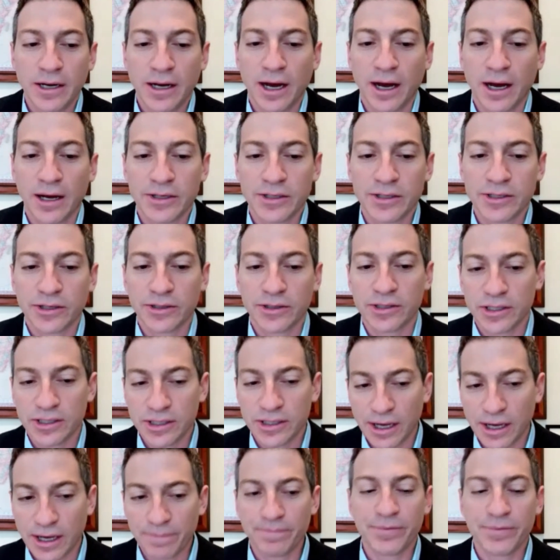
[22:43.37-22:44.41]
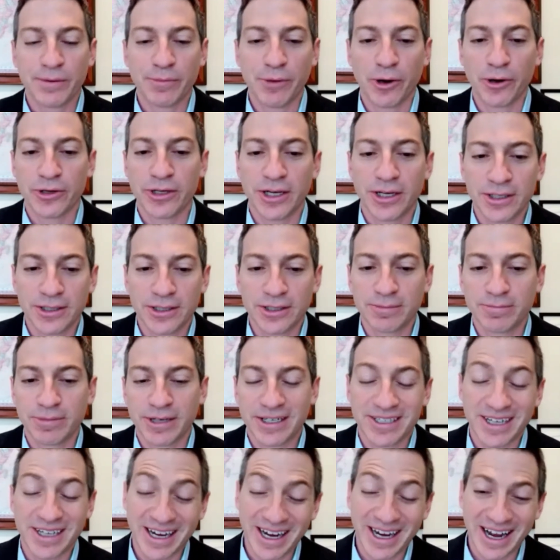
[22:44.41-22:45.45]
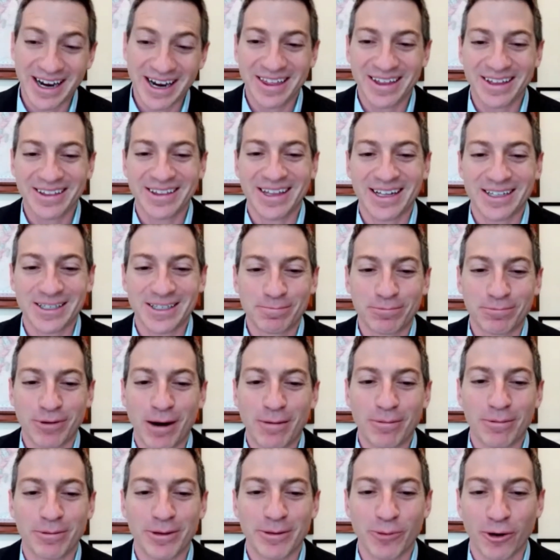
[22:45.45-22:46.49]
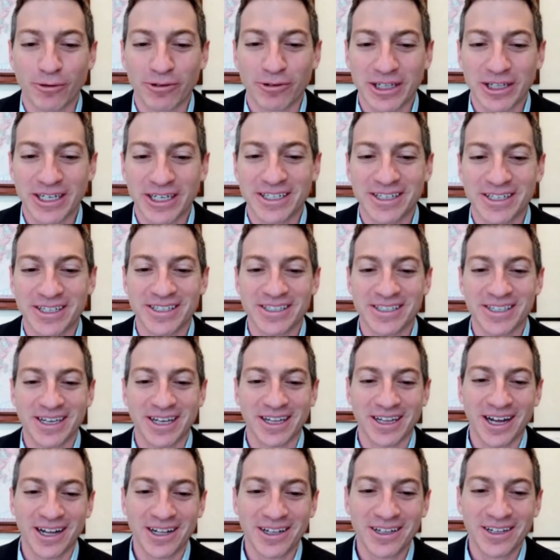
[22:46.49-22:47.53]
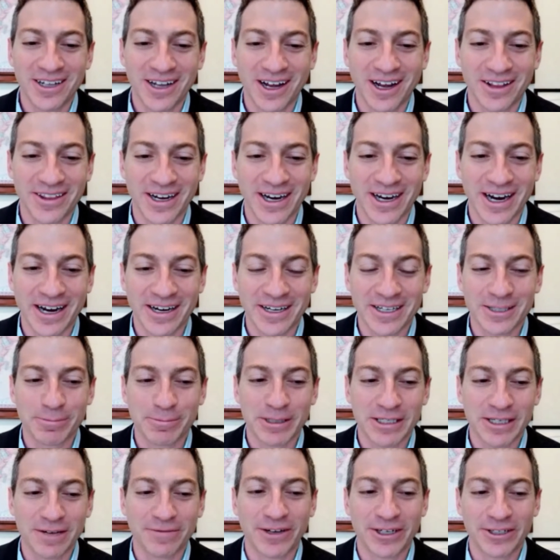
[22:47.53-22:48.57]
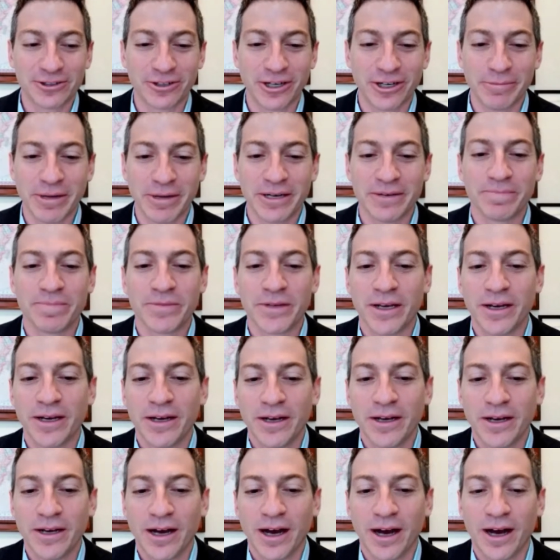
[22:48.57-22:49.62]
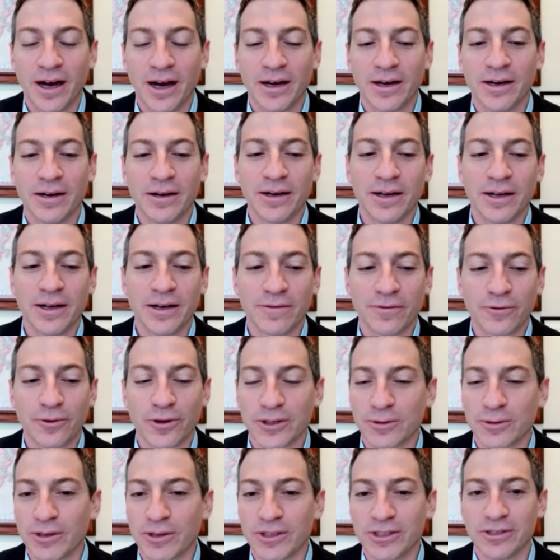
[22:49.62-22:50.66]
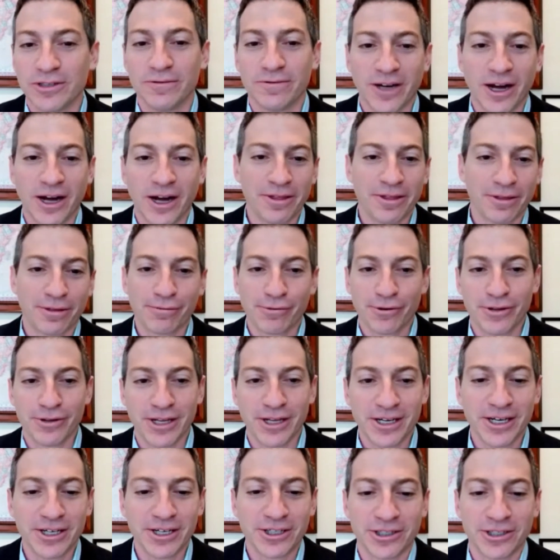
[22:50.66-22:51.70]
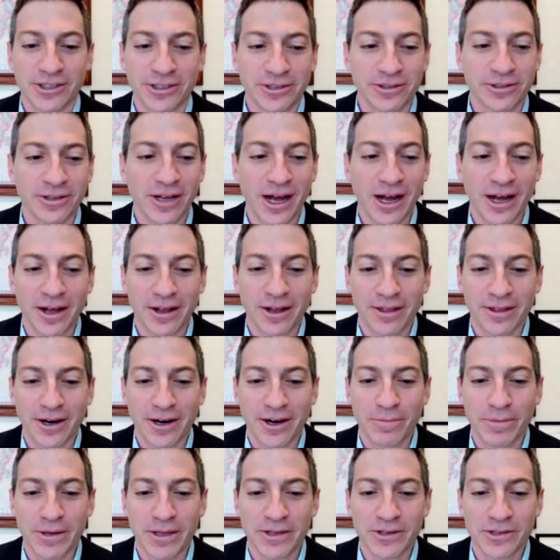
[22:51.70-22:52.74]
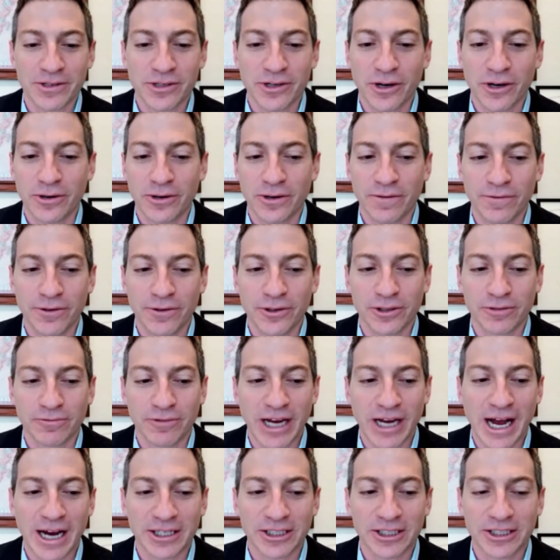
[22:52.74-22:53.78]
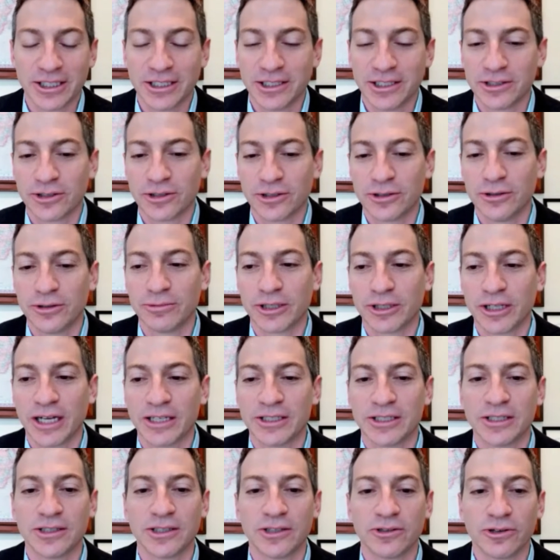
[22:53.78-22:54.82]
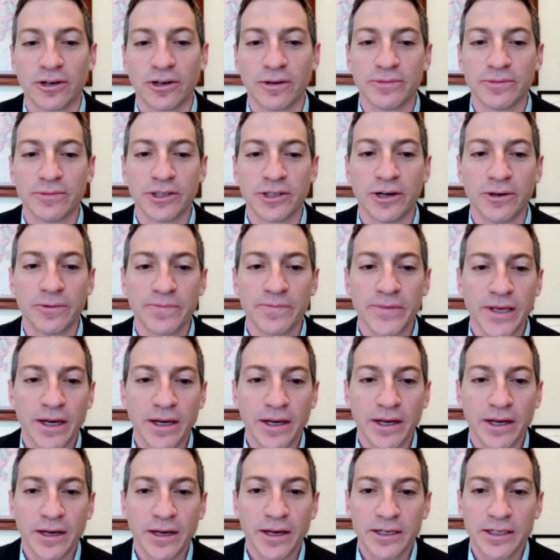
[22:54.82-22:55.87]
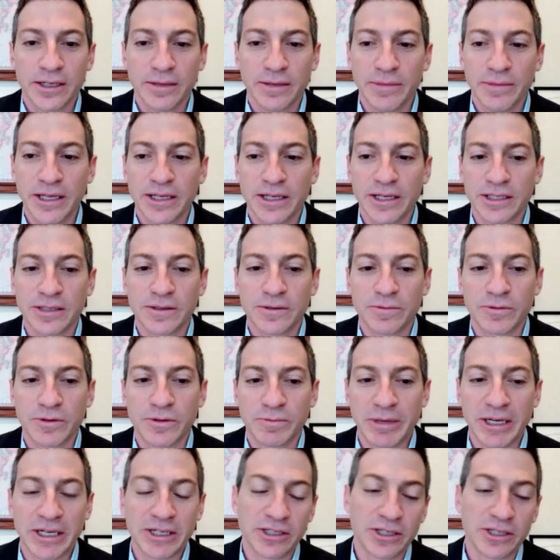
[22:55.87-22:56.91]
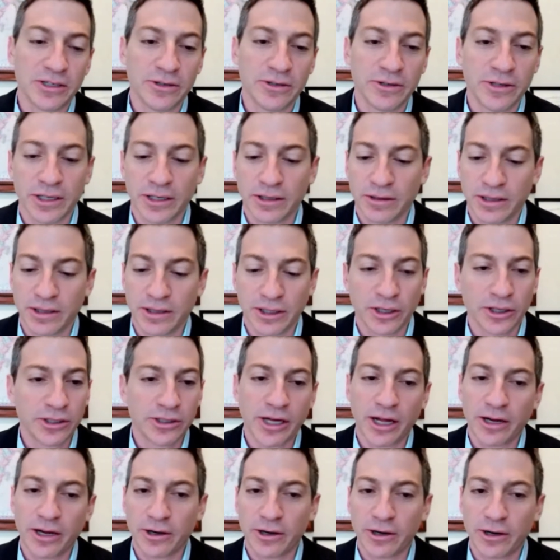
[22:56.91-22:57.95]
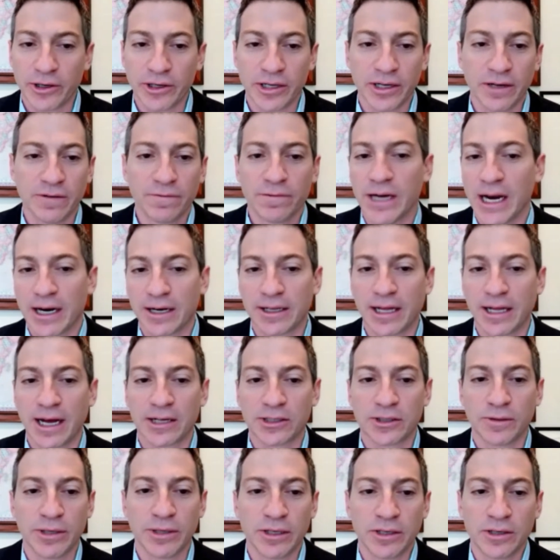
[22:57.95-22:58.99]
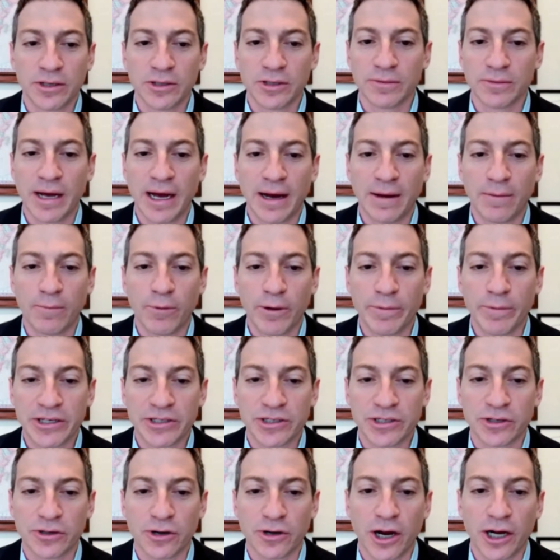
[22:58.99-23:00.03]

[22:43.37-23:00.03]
I still see some pneumonias because, again, I think that's probably more related to the CLL than any specific treatment. And of course, once you've gotten through the initial therapy, there's no infusion reactions or tumor lysis syndrome. So to me, this speaks to the good tolerability of venetoclax obinutuzumab when patients are